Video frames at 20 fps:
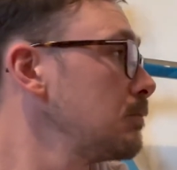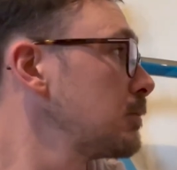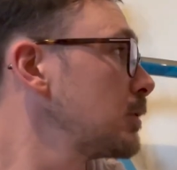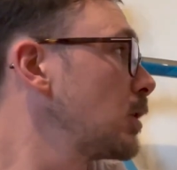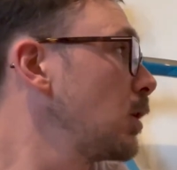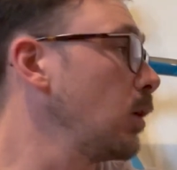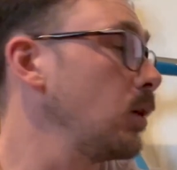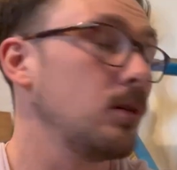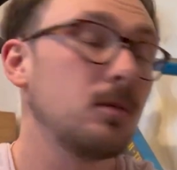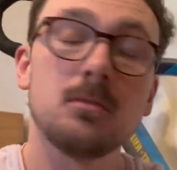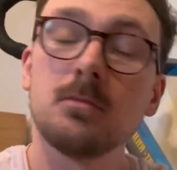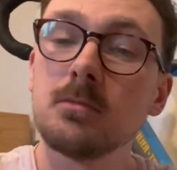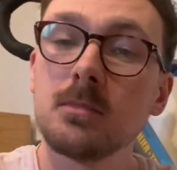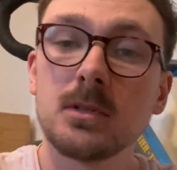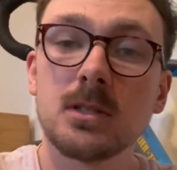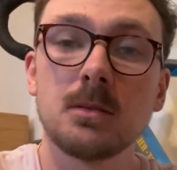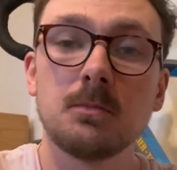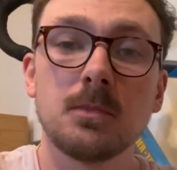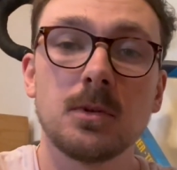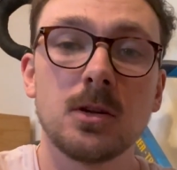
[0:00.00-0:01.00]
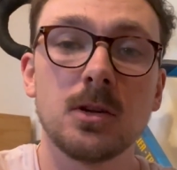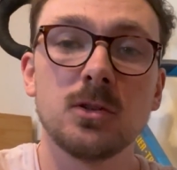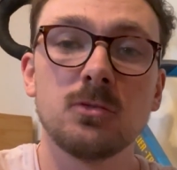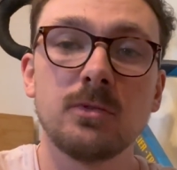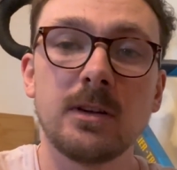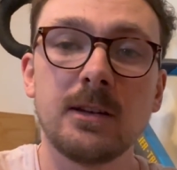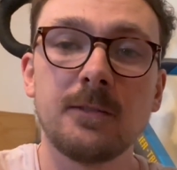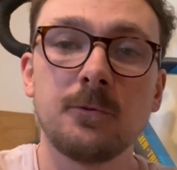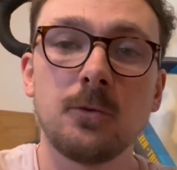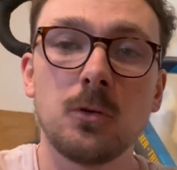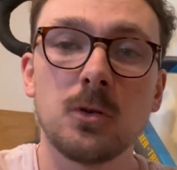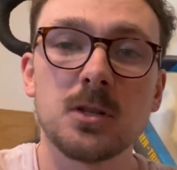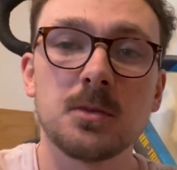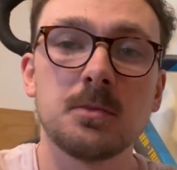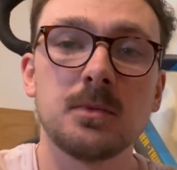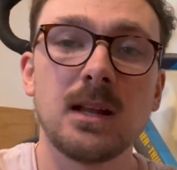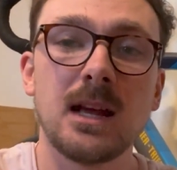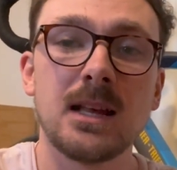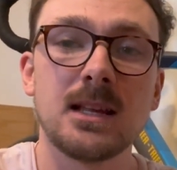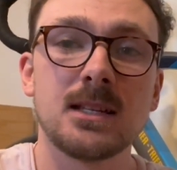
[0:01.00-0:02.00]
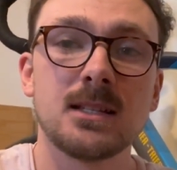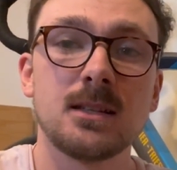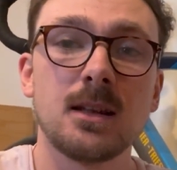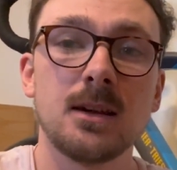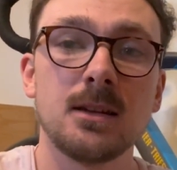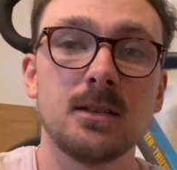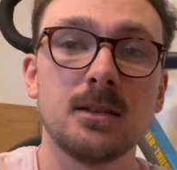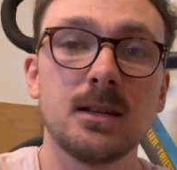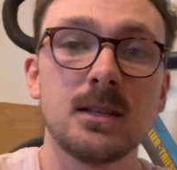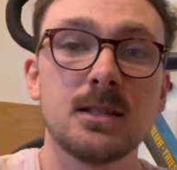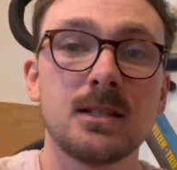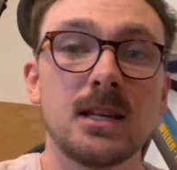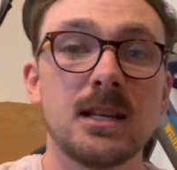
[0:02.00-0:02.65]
got some good reinforcement and sturdiness.